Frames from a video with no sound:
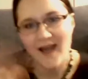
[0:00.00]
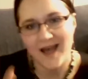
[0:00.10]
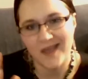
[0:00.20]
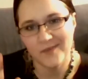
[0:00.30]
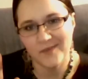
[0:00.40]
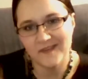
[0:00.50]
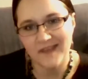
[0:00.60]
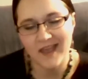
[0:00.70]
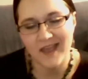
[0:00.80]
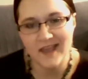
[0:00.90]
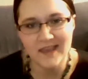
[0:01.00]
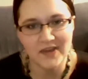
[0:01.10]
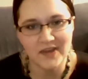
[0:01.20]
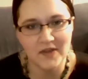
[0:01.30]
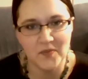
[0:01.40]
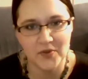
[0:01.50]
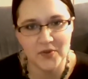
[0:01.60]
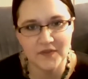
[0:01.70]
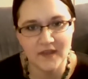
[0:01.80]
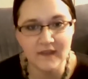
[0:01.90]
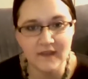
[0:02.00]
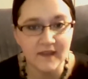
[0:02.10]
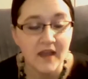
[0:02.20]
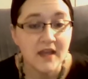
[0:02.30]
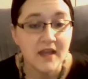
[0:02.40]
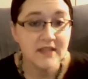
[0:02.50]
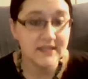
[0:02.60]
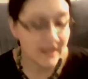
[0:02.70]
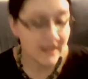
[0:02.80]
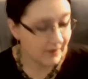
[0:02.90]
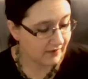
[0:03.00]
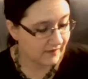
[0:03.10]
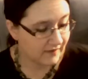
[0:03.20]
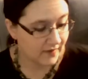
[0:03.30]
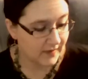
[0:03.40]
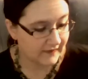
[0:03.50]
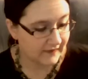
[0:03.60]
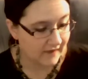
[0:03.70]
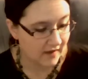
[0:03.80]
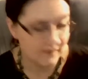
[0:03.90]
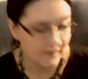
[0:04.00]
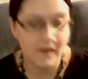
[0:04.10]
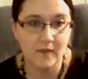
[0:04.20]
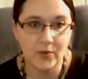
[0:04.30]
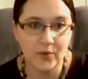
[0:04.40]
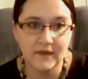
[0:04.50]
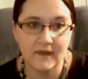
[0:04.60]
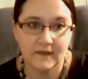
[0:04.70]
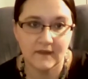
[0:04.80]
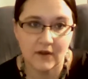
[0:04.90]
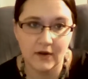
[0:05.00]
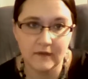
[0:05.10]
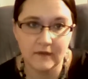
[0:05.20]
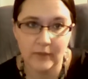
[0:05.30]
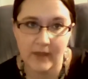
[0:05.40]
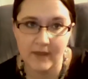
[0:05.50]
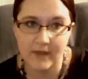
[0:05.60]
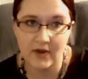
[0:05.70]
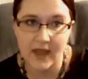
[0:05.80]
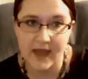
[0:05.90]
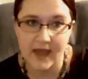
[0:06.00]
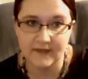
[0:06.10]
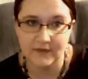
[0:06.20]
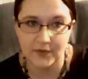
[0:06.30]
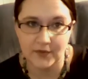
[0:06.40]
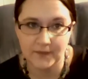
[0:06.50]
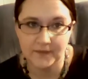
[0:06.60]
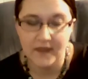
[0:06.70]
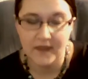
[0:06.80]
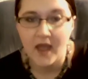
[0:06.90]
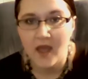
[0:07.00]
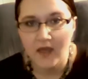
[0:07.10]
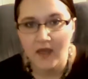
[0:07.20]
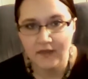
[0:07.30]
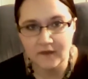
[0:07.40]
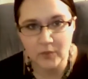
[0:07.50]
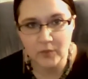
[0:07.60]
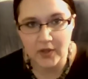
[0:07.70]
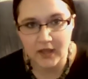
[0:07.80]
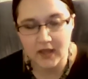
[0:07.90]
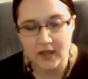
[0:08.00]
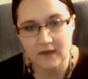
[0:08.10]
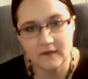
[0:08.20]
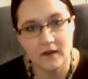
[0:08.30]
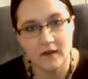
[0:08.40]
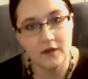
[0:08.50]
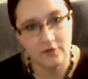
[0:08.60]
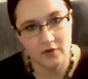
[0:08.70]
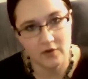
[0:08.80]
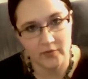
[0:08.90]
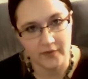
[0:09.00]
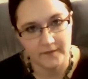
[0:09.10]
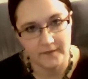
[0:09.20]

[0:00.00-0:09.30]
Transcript: Hi, Missie Kay here on The Book Fix. Today my review is of The Princess Curse by Merrie Haskell. This book is adorable.